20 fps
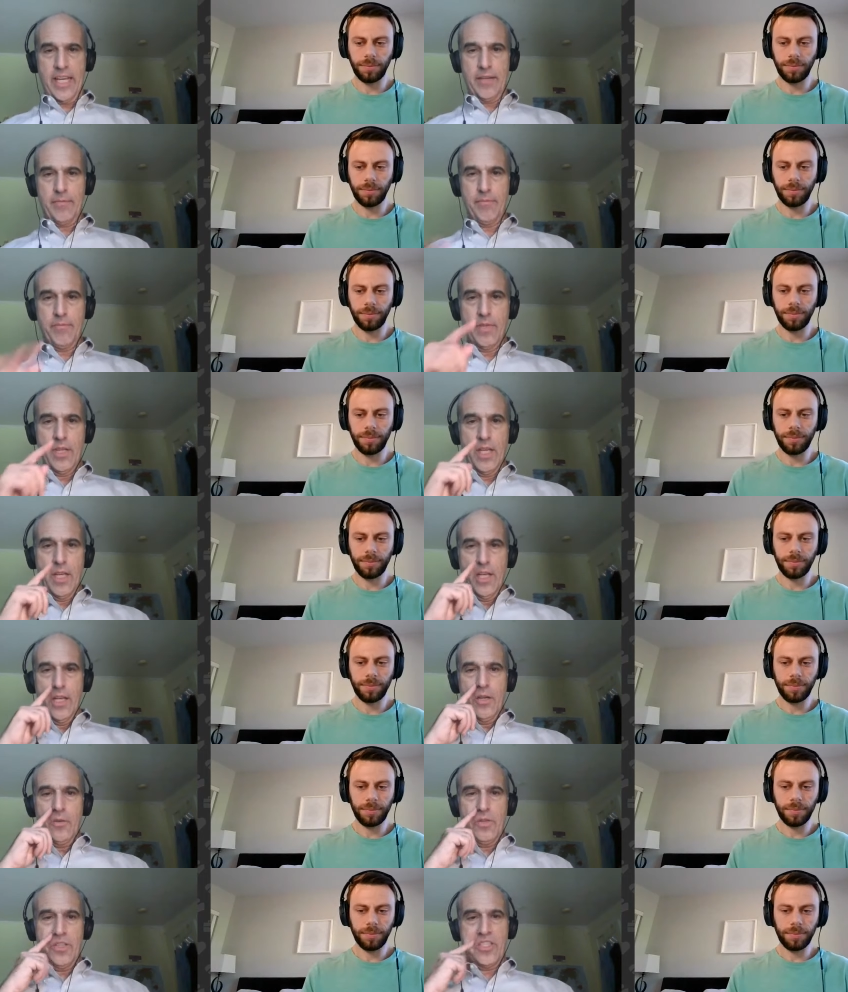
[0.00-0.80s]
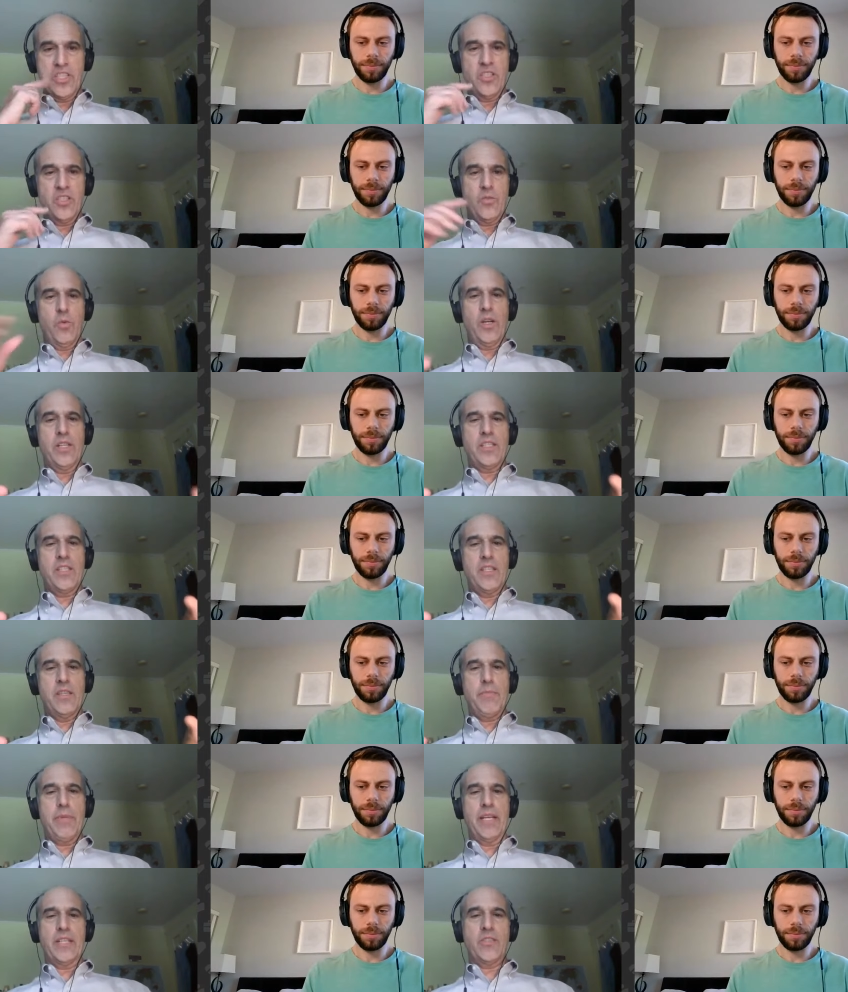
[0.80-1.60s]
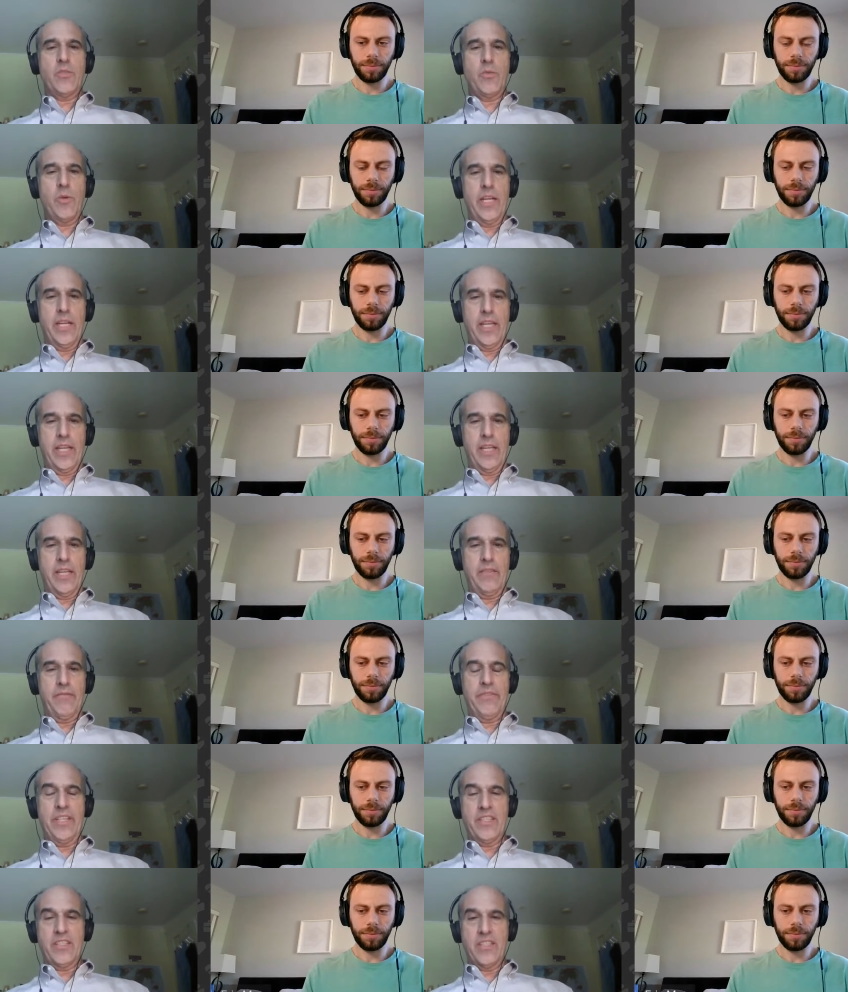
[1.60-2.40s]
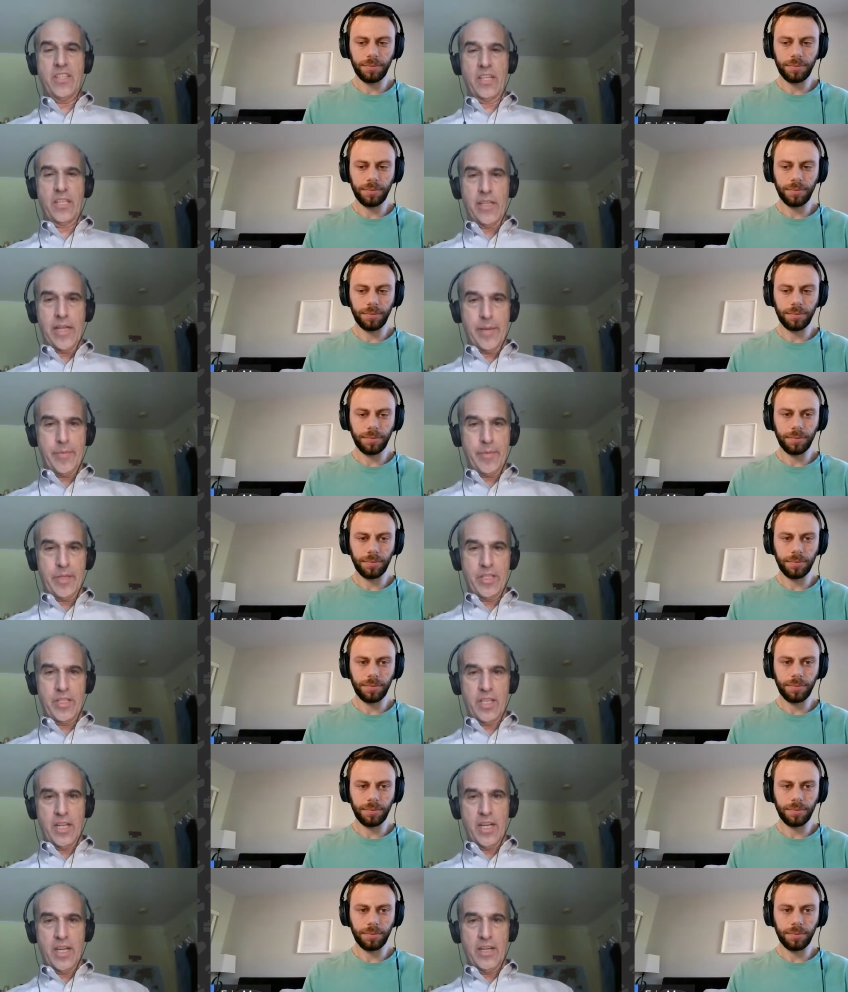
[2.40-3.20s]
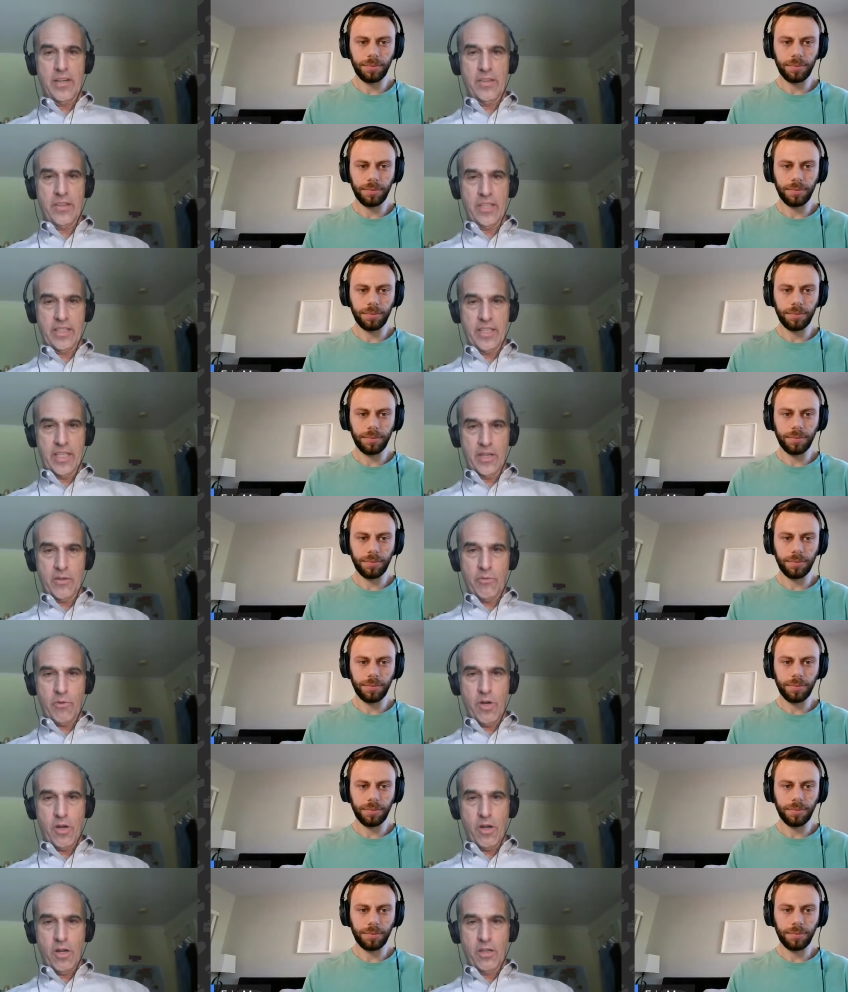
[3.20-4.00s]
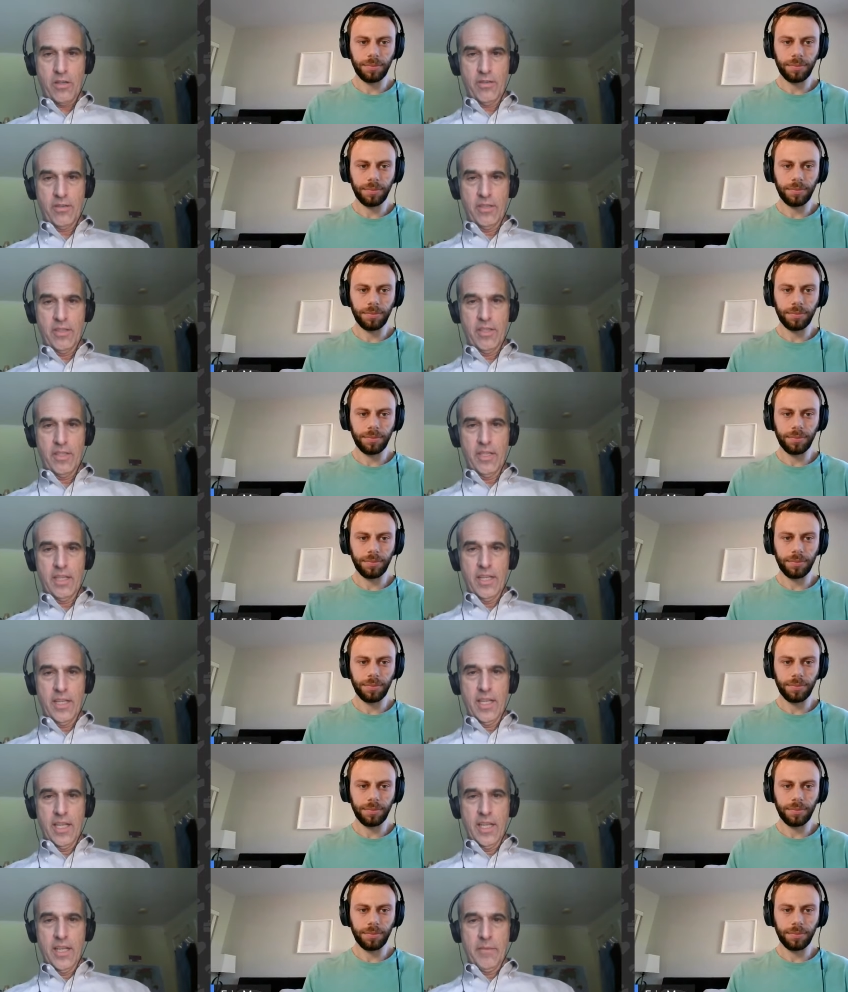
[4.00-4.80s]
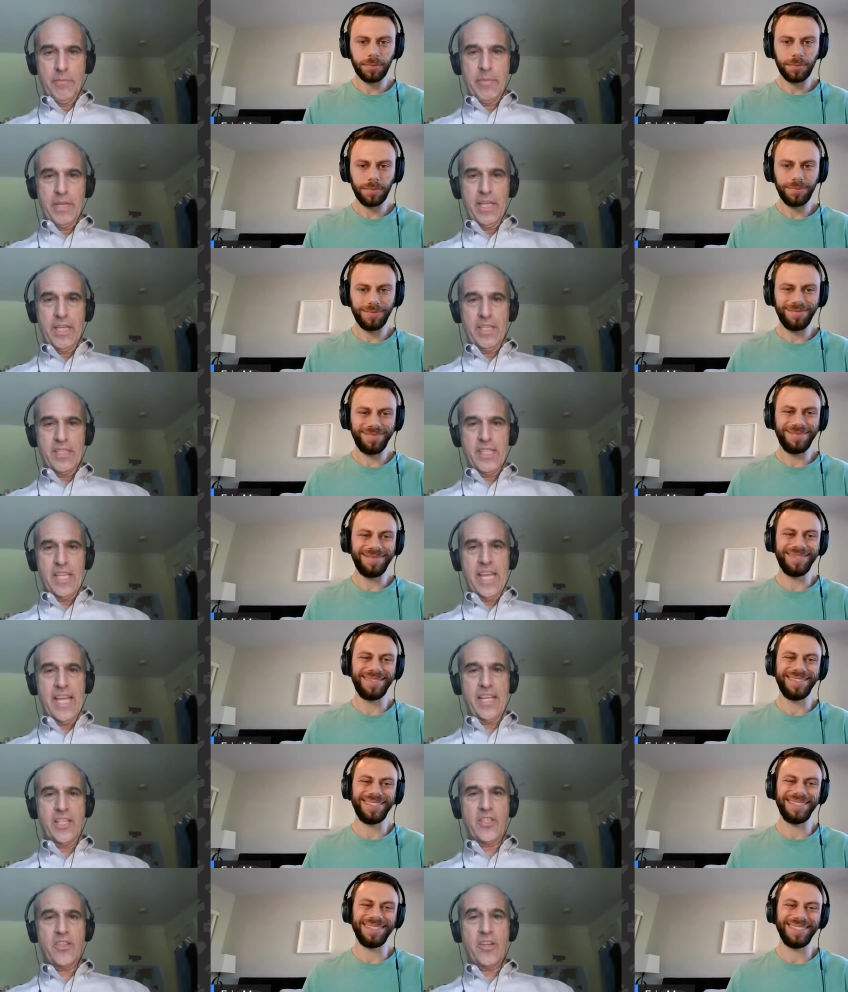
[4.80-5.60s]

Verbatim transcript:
Speaker 1: get, which is what's the best way to convince a climate denier that they're wrong? Because the